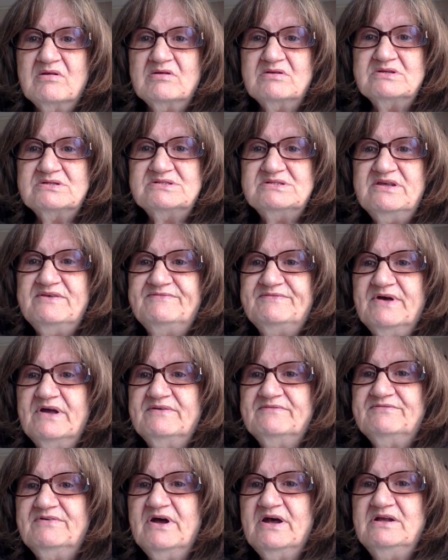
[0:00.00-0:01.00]
let's see if I
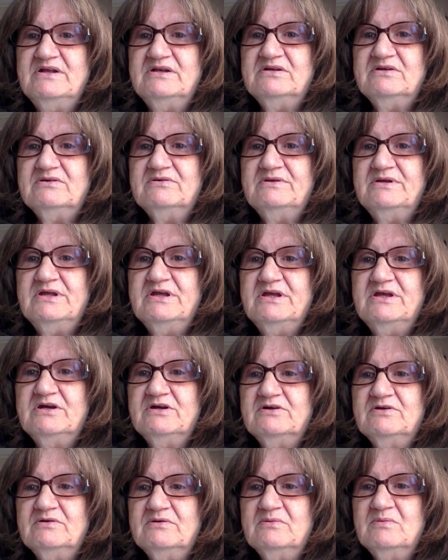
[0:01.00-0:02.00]
can find it on
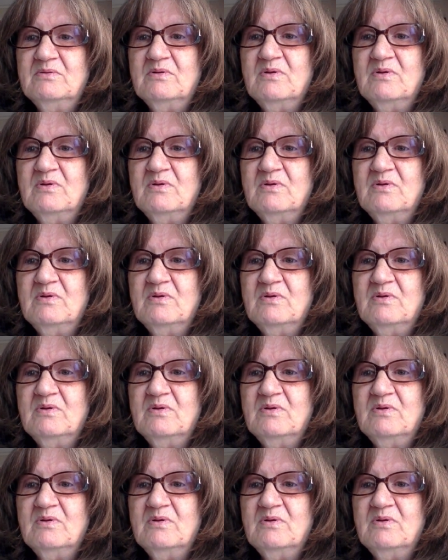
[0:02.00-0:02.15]
here.